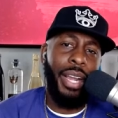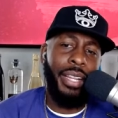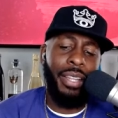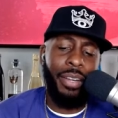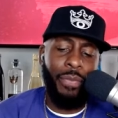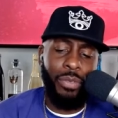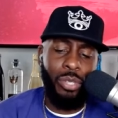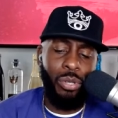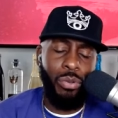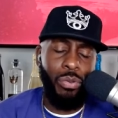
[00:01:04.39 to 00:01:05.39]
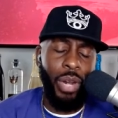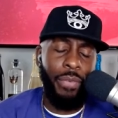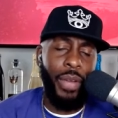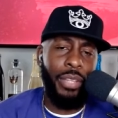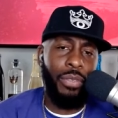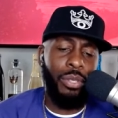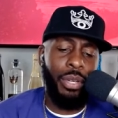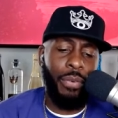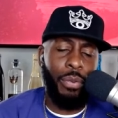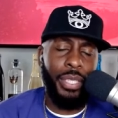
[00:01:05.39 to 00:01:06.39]
And they're two great fights for two
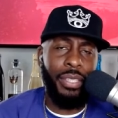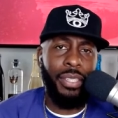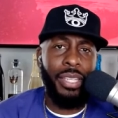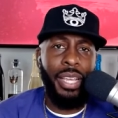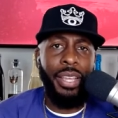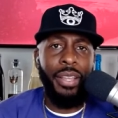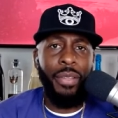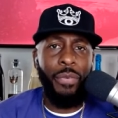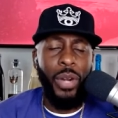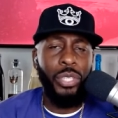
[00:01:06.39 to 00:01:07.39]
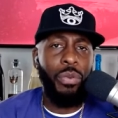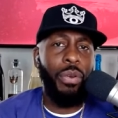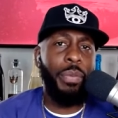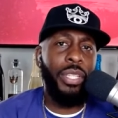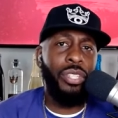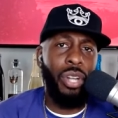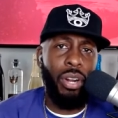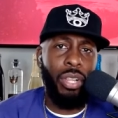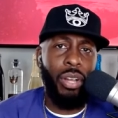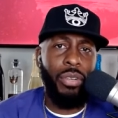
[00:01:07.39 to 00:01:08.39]
different reasons. The first one will be
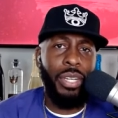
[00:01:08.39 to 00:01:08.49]
Charlo.